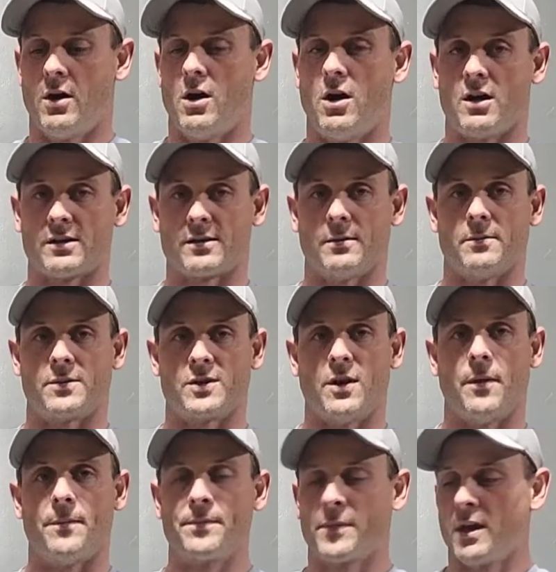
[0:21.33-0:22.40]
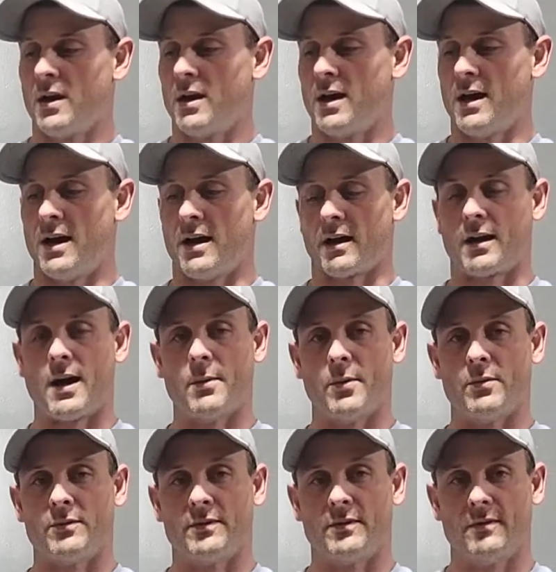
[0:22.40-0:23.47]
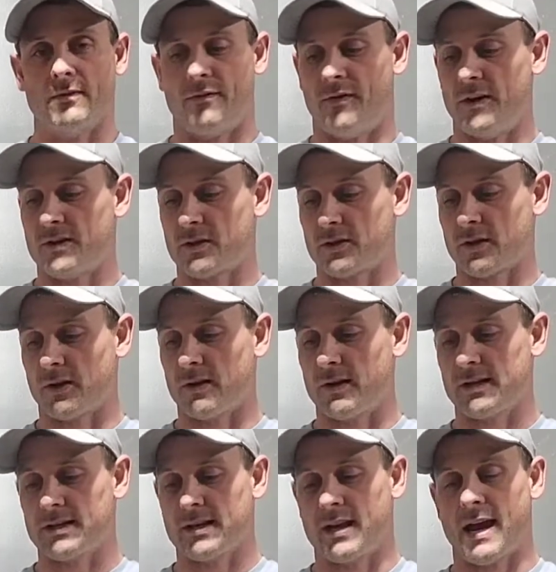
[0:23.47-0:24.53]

awesome. So a couple features on this: